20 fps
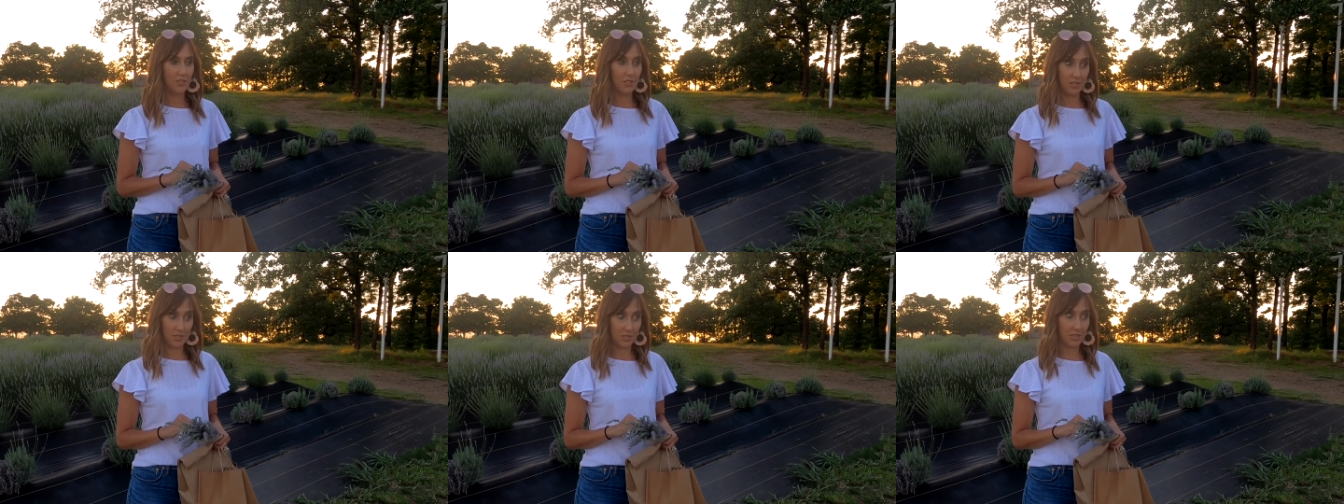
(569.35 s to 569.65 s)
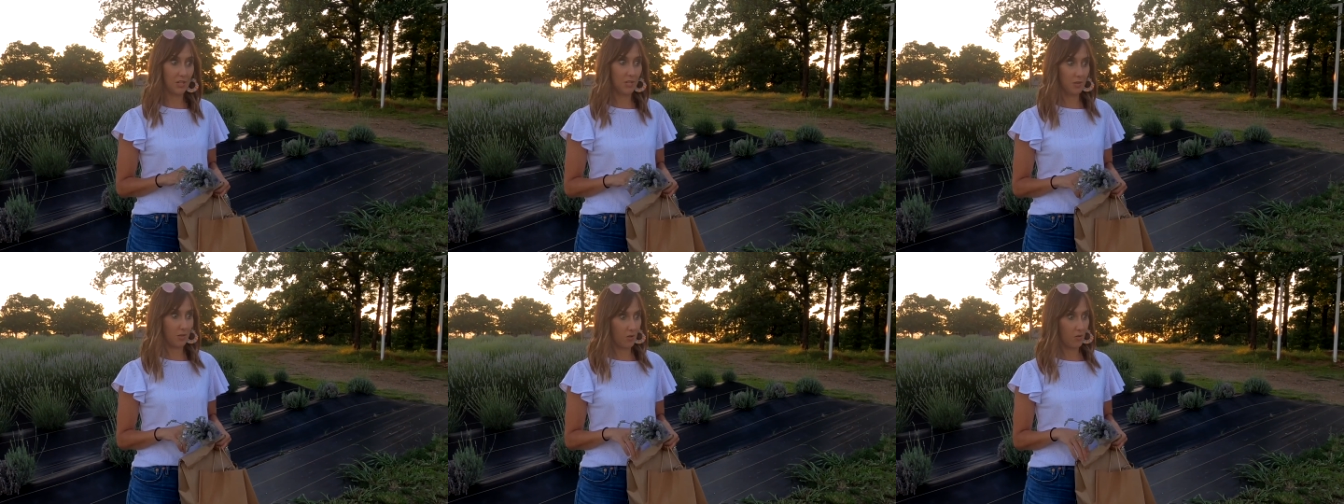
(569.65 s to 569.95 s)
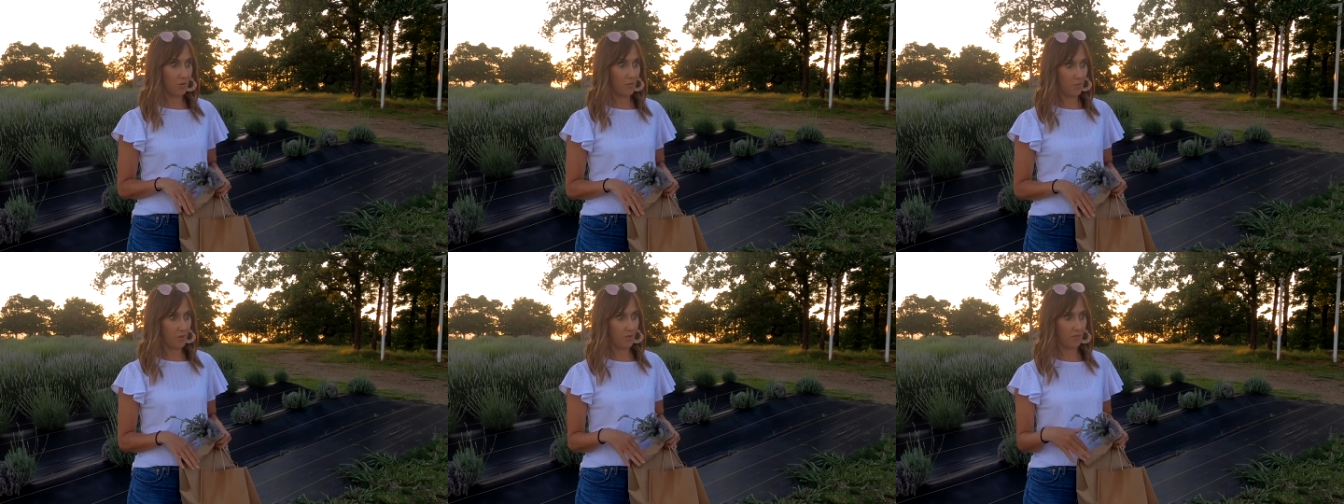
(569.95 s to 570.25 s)
is going to
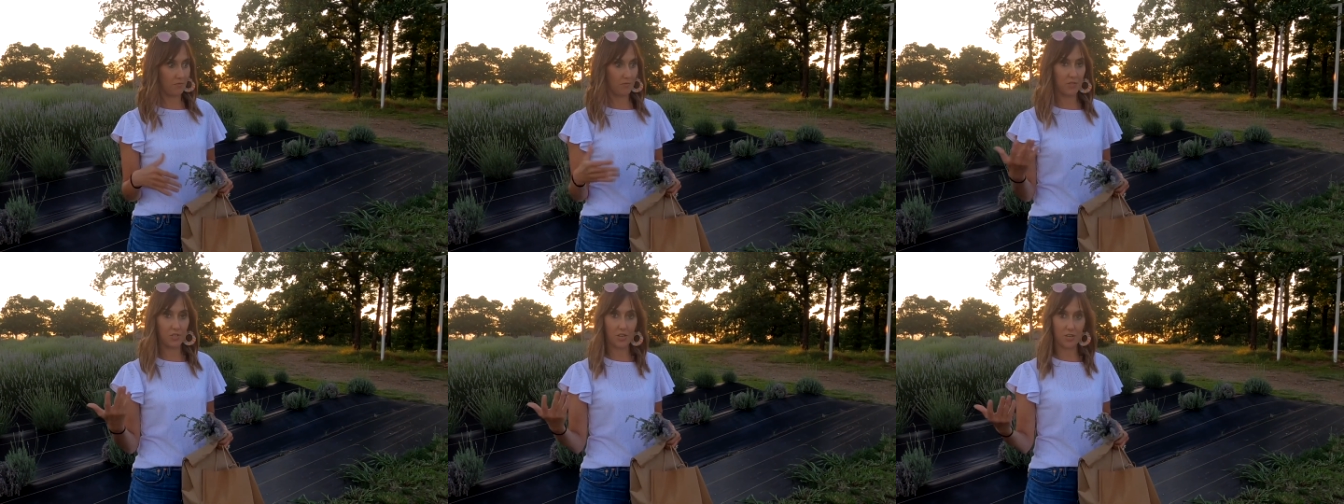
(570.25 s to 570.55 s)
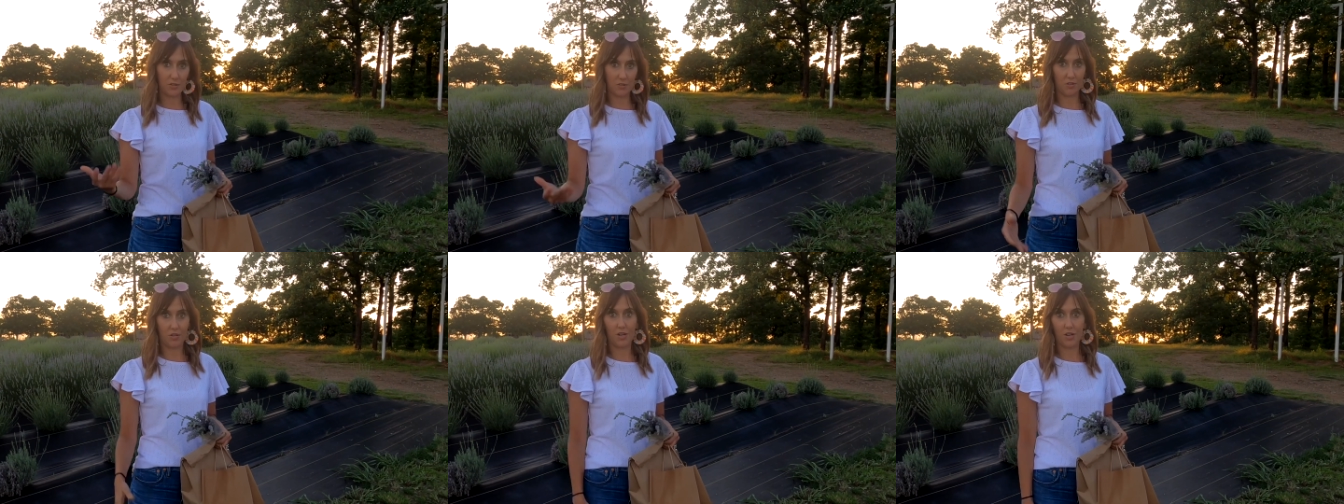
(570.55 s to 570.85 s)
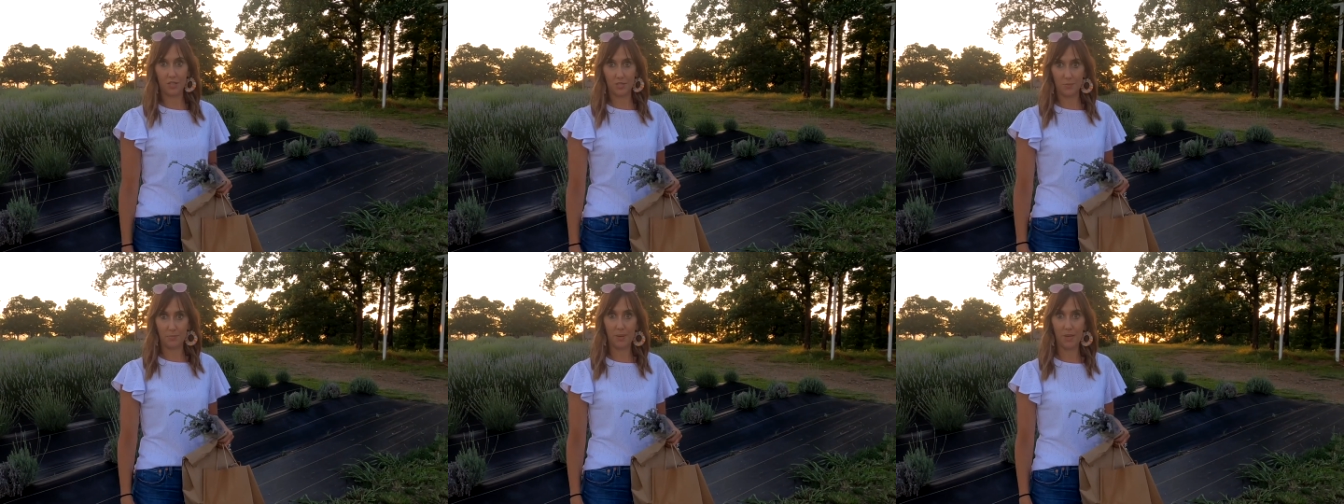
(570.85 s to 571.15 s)
go above Jet or
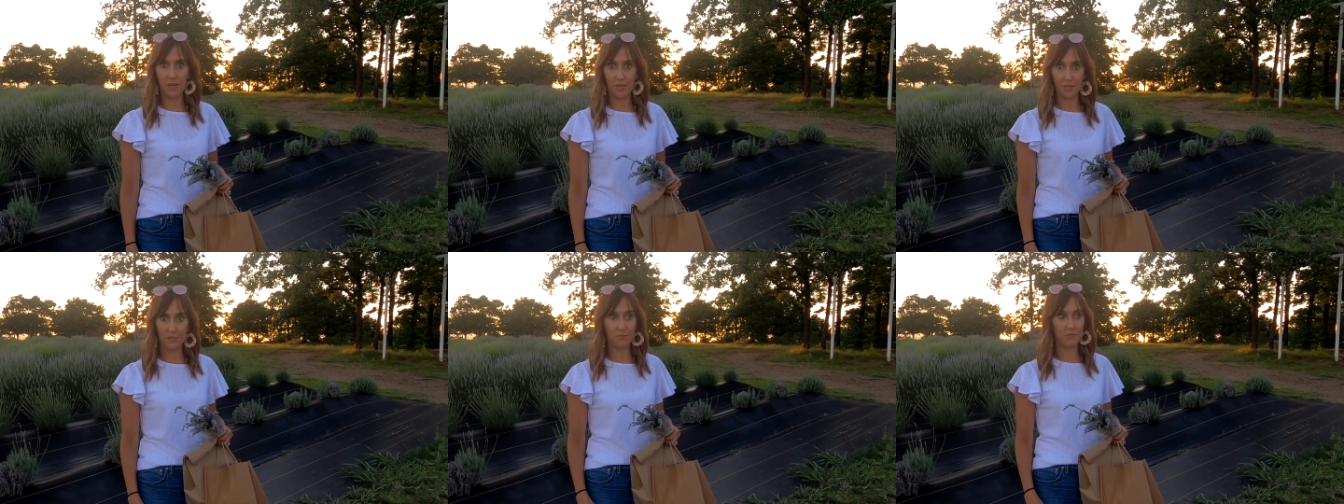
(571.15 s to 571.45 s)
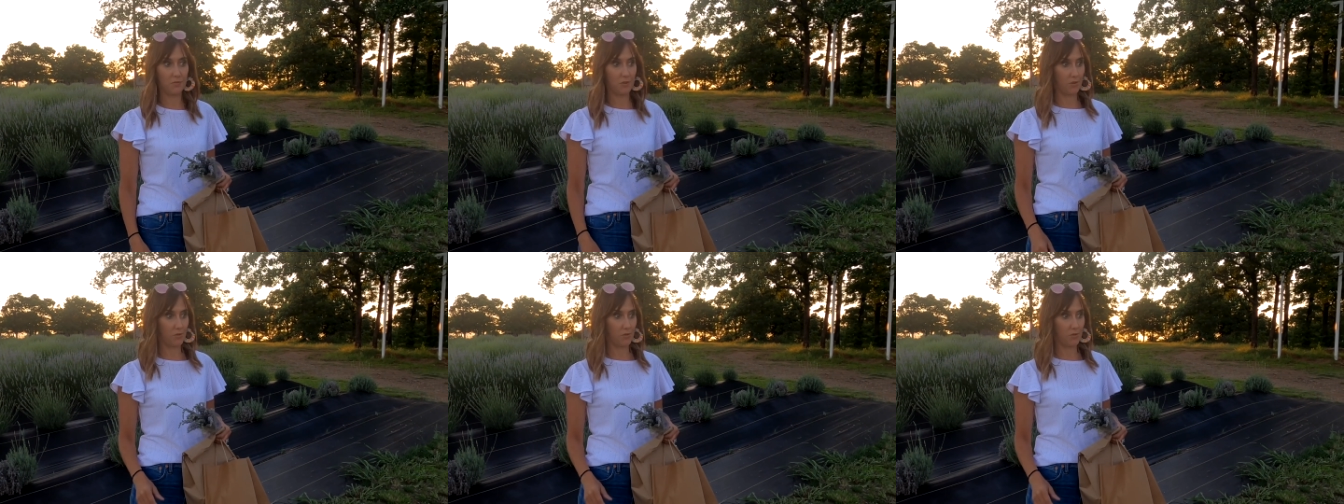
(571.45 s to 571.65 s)
Kai's bed.